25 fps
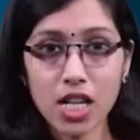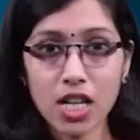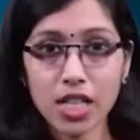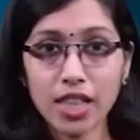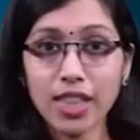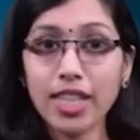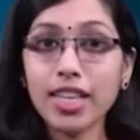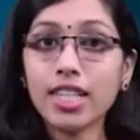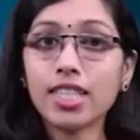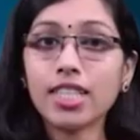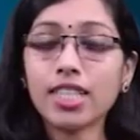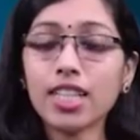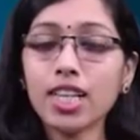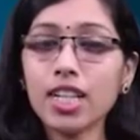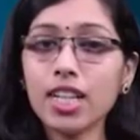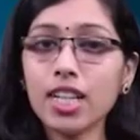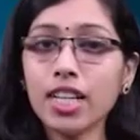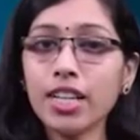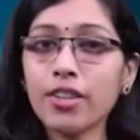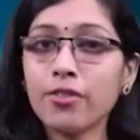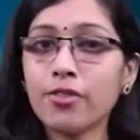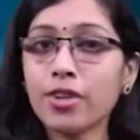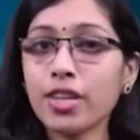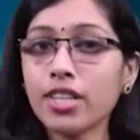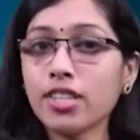These
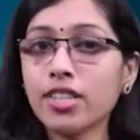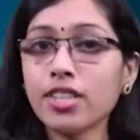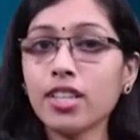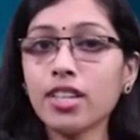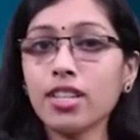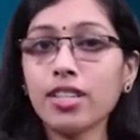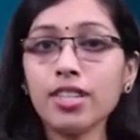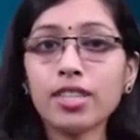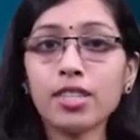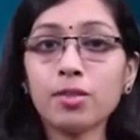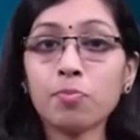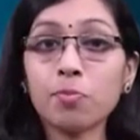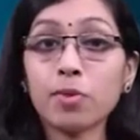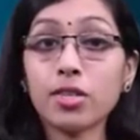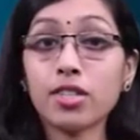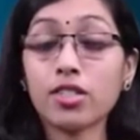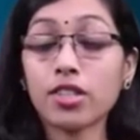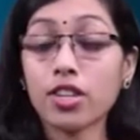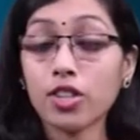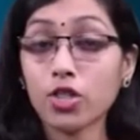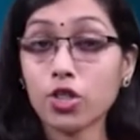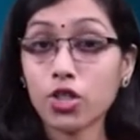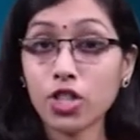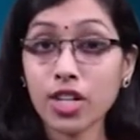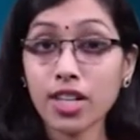early results may
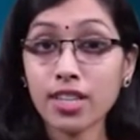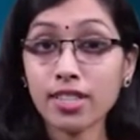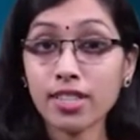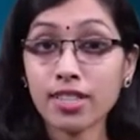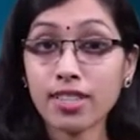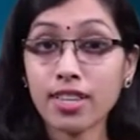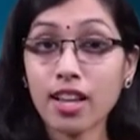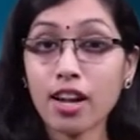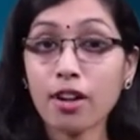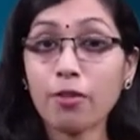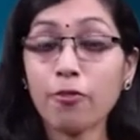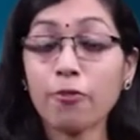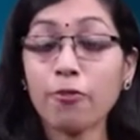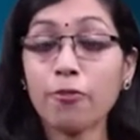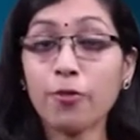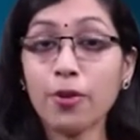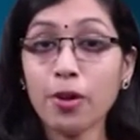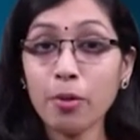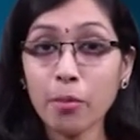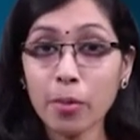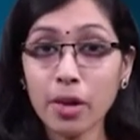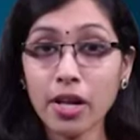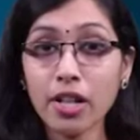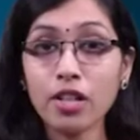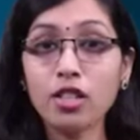suggest that
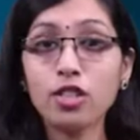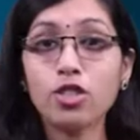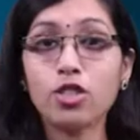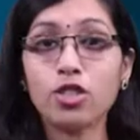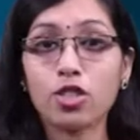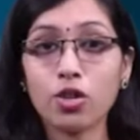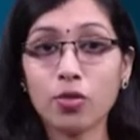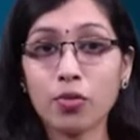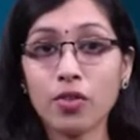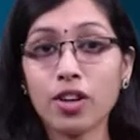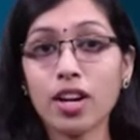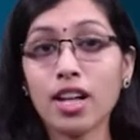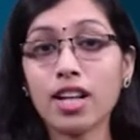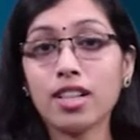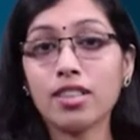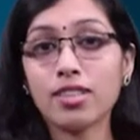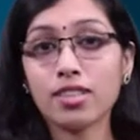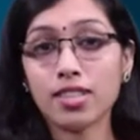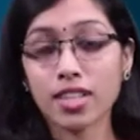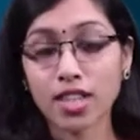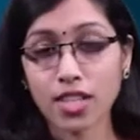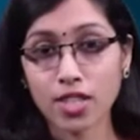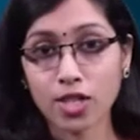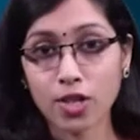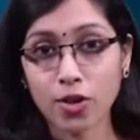female juvenile
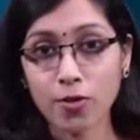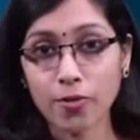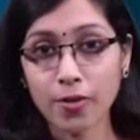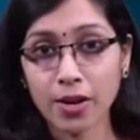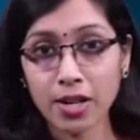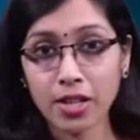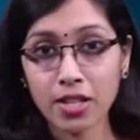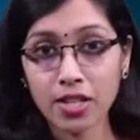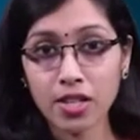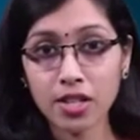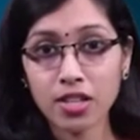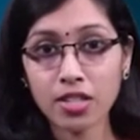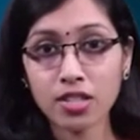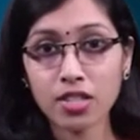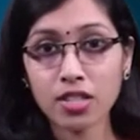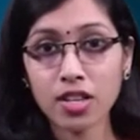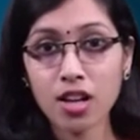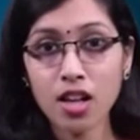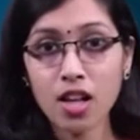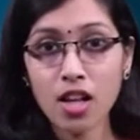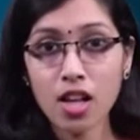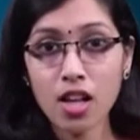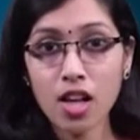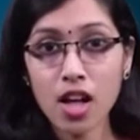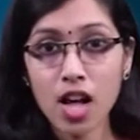sex offenders
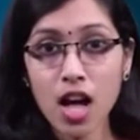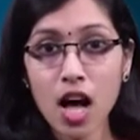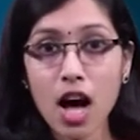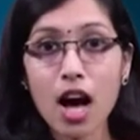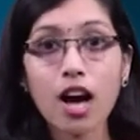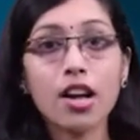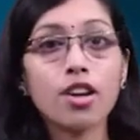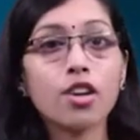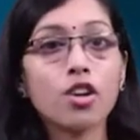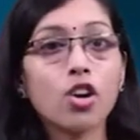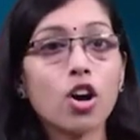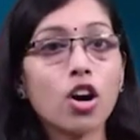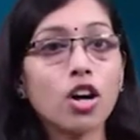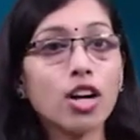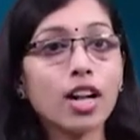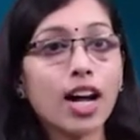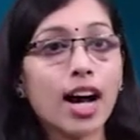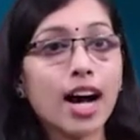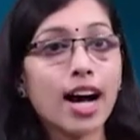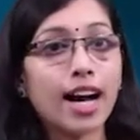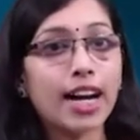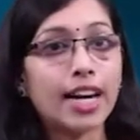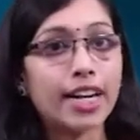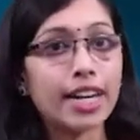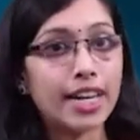are not
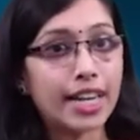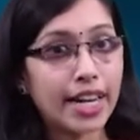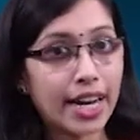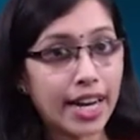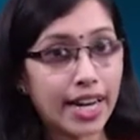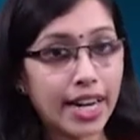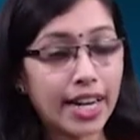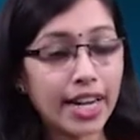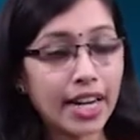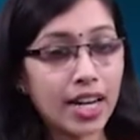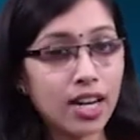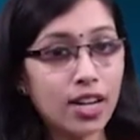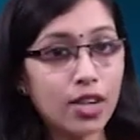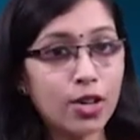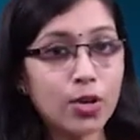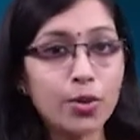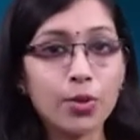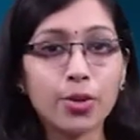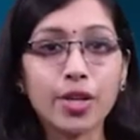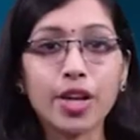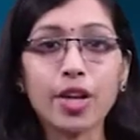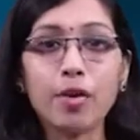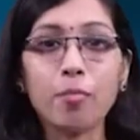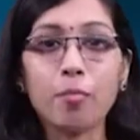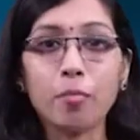identical to
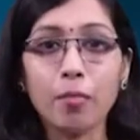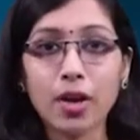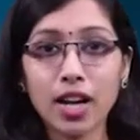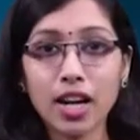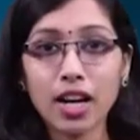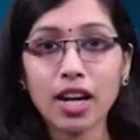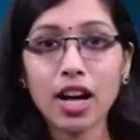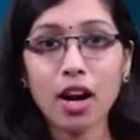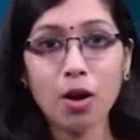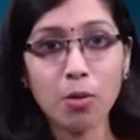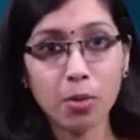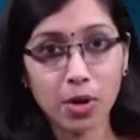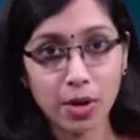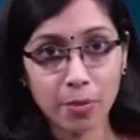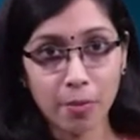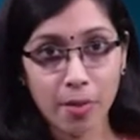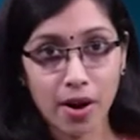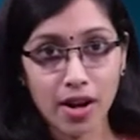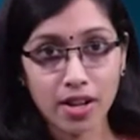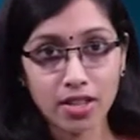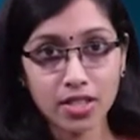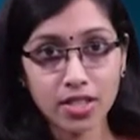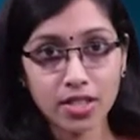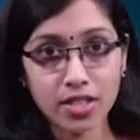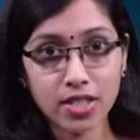their male
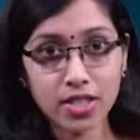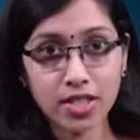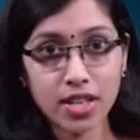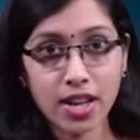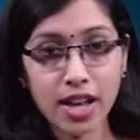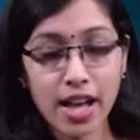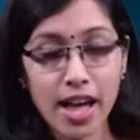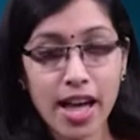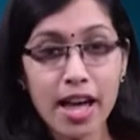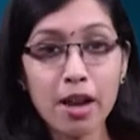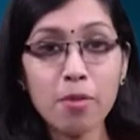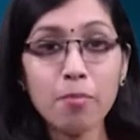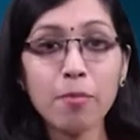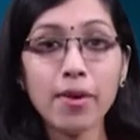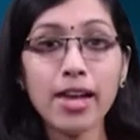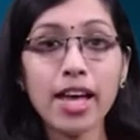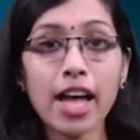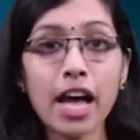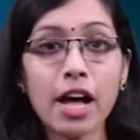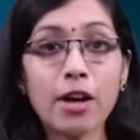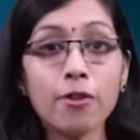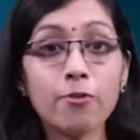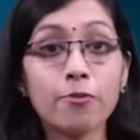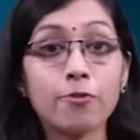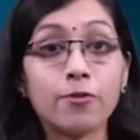counterparts and may
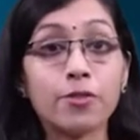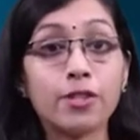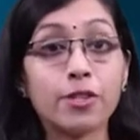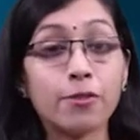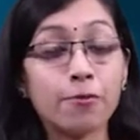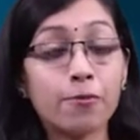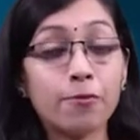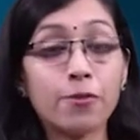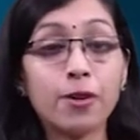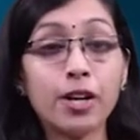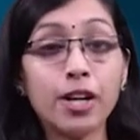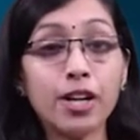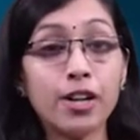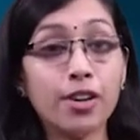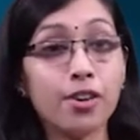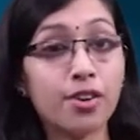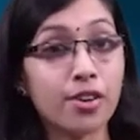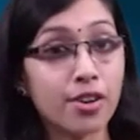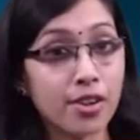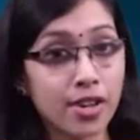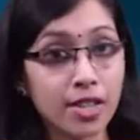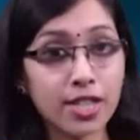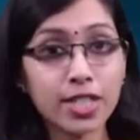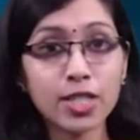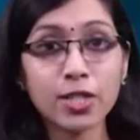have different
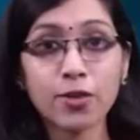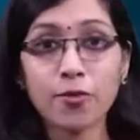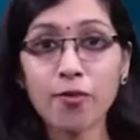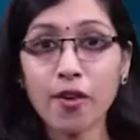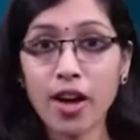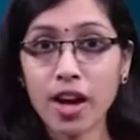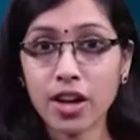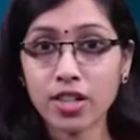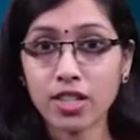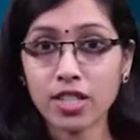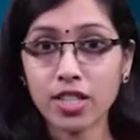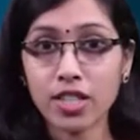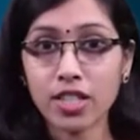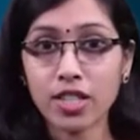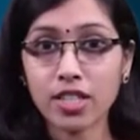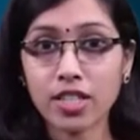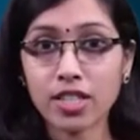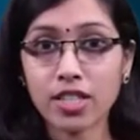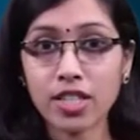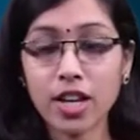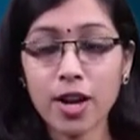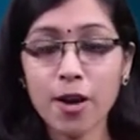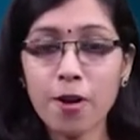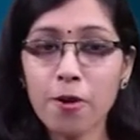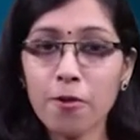risk factors
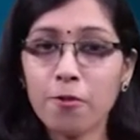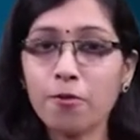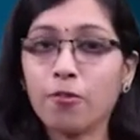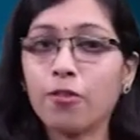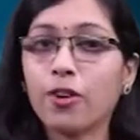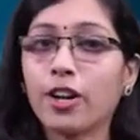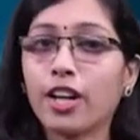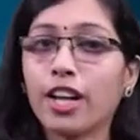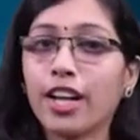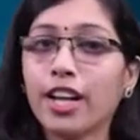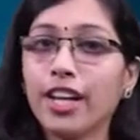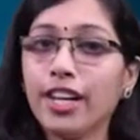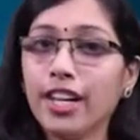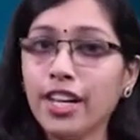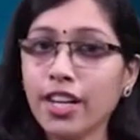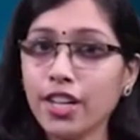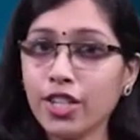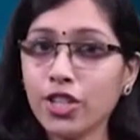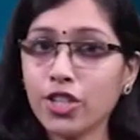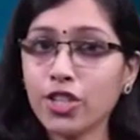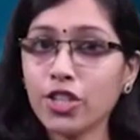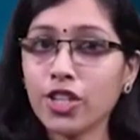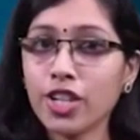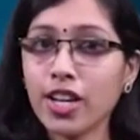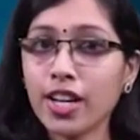for
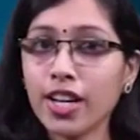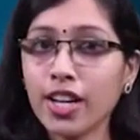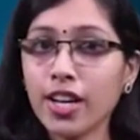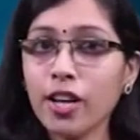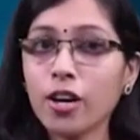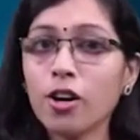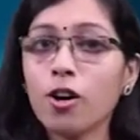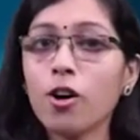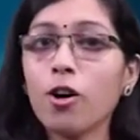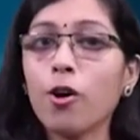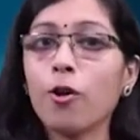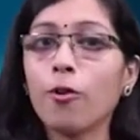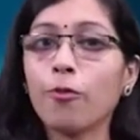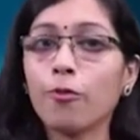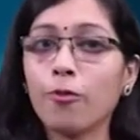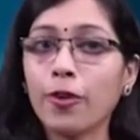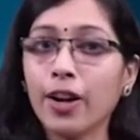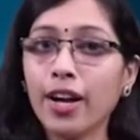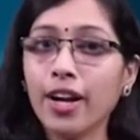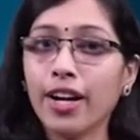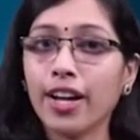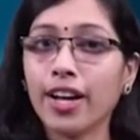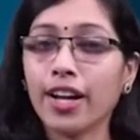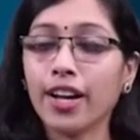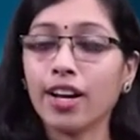initially
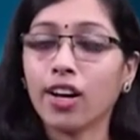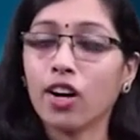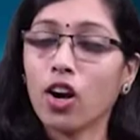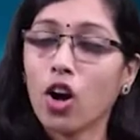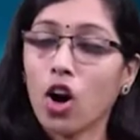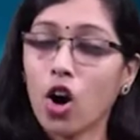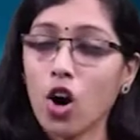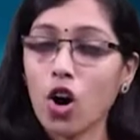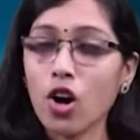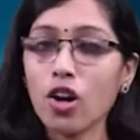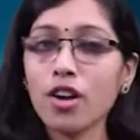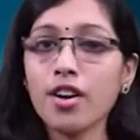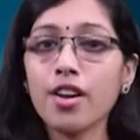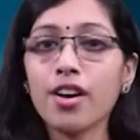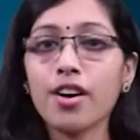offending or